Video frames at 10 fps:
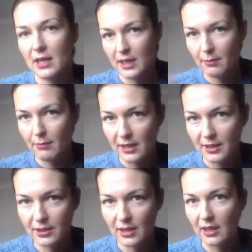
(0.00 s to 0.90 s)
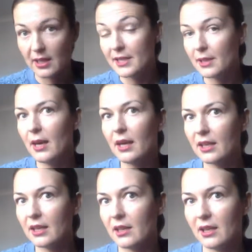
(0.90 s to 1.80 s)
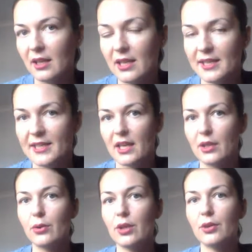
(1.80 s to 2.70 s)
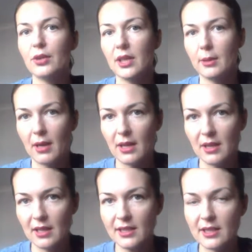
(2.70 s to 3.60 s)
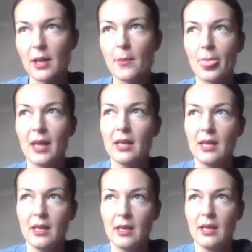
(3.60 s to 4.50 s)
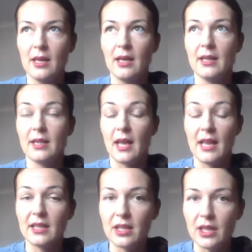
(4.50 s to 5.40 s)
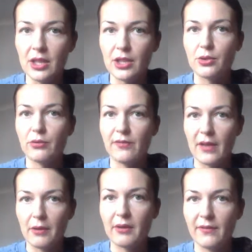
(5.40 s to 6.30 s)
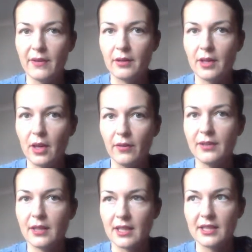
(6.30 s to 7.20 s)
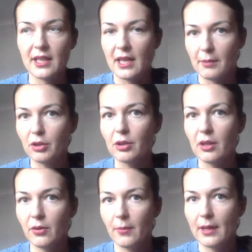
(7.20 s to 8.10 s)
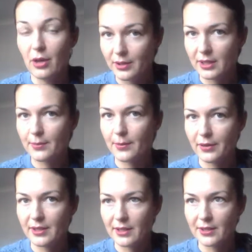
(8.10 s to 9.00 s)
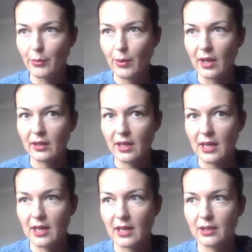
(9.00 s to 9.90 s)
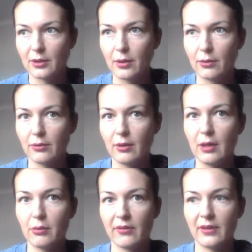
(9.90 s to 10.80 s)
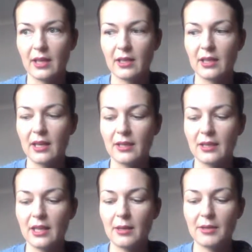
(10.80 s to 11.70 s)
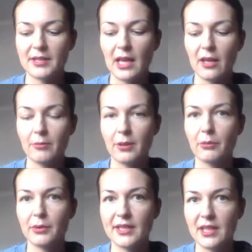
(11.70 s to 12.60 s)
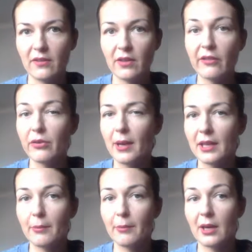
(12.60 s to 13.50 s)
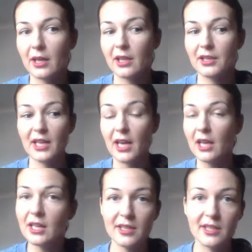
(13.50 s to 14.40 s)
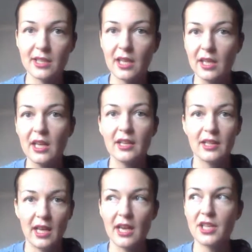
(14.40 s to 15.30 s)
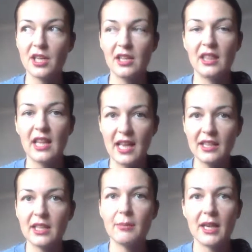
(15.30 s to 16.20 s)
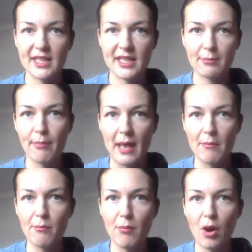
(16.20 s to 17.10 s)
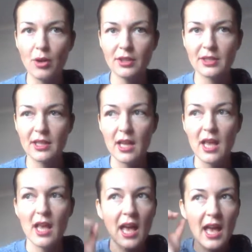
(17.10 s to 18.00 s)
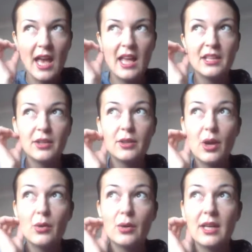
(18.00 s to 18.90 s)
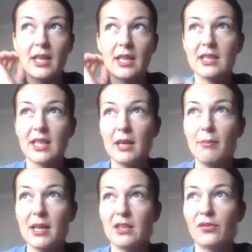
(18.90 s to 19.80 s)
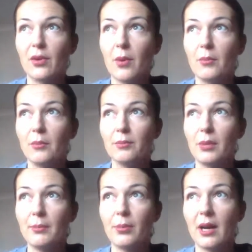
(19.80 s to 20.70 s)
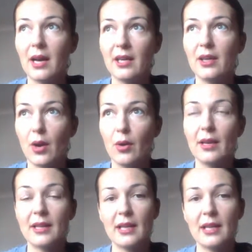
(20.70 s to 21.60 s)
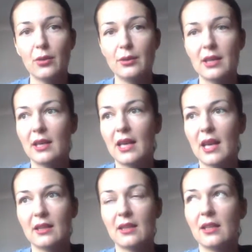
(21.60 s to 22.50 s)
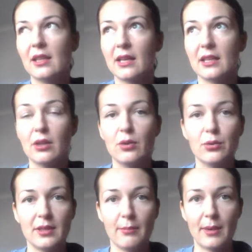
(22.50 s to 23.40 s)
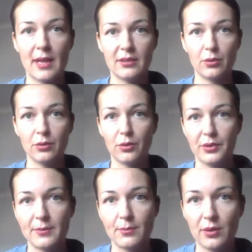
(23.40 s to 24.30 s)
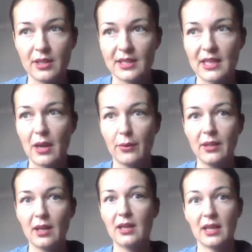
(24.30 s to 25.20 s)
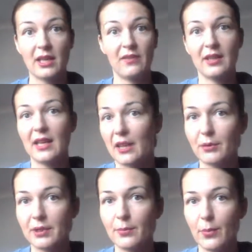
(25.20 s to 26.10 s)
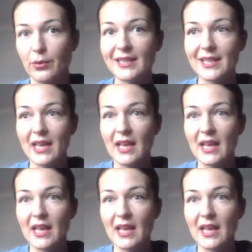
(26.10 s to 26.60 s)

emails as a marketer, let's say, to your email list, and the issue very, very often is, and I'm talking from my own experience as well, and you know, with like the emails I have been receiving from other marketers, I can see they actually land in my spam box. And you know, it's emails from people I know, and I know they get like they use the best autoresponders out there, like even GetResponse.